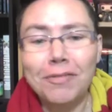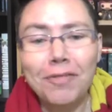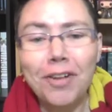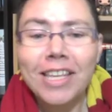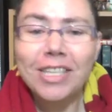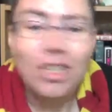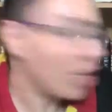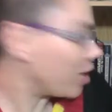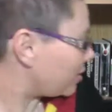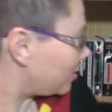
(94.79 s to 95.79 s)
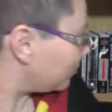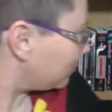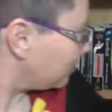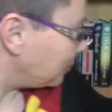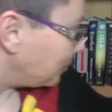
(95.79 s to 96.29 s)
for this shirt.
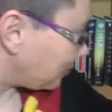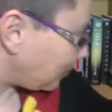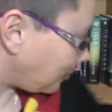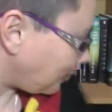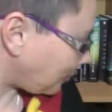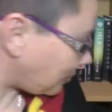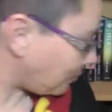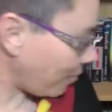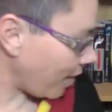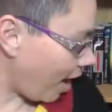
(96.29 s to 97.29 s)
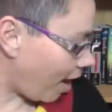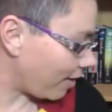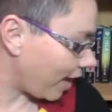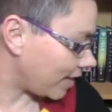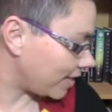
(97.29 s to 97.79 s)
All
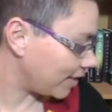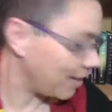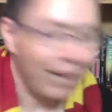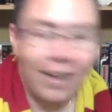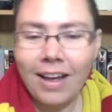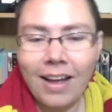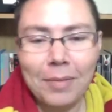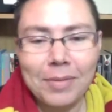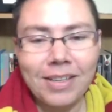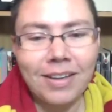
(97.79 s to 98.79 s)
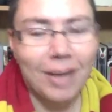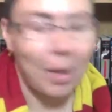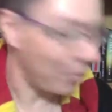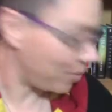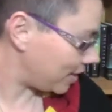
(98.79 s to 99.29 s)
right, I'm seeing a
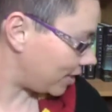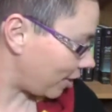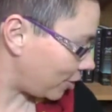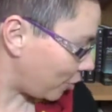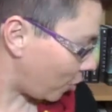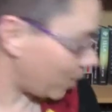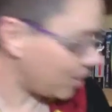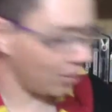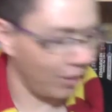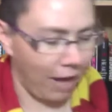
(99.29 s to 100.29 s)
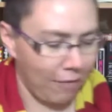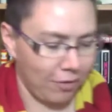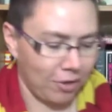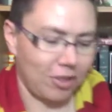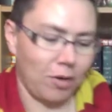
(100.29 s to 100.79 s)
couple things here. I don't know what to look at
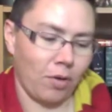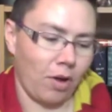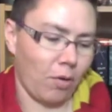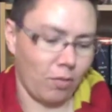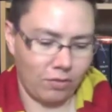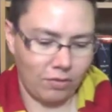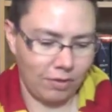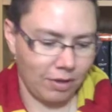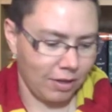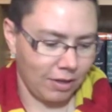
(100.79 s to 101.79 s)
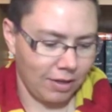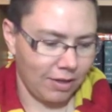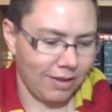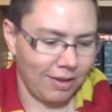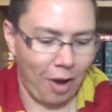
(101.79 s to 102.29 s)
first. Oh, oh,
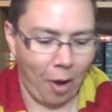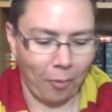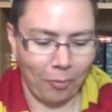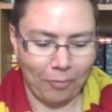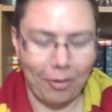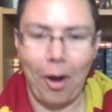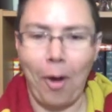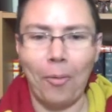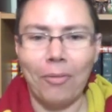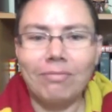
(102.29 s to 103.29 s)
oh, oh.